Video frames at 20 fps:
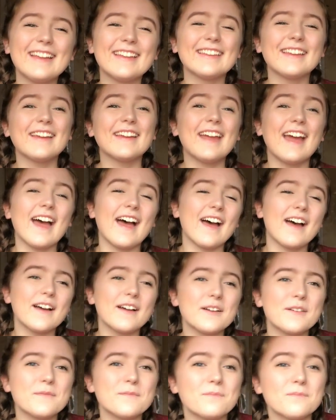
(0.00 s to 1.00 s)
So
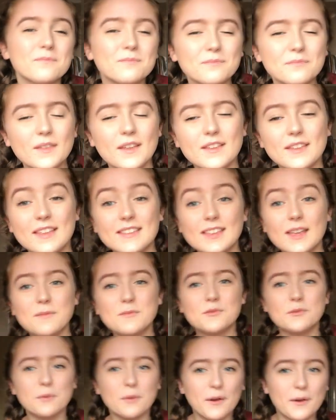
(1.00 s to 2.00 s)
yeah, his
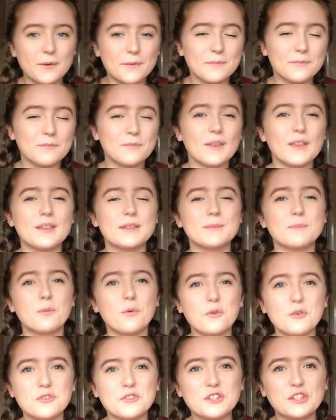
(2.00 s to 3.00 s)
name's João, he's
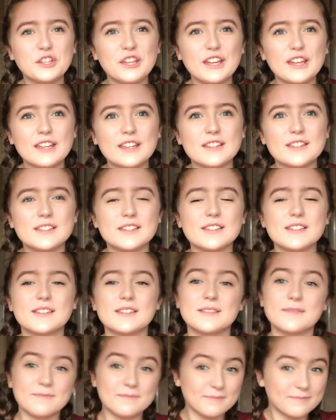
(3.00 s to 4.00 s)

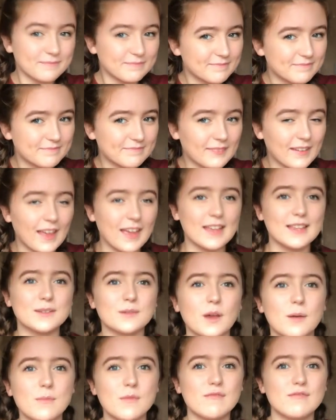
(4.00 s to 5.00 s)
Portuguese, hence
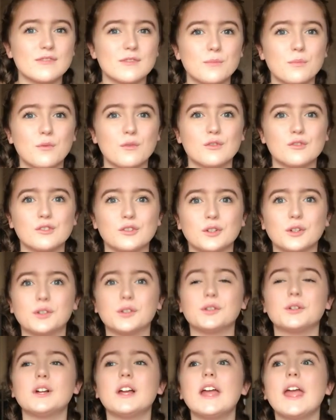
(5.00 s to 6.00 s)
why I'm moving to
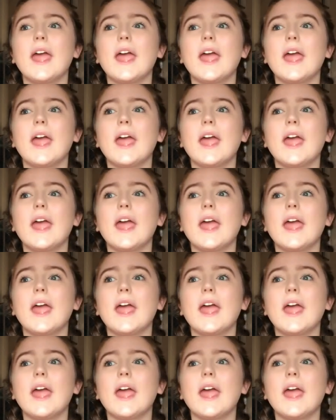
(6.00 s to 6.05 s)
Portugal.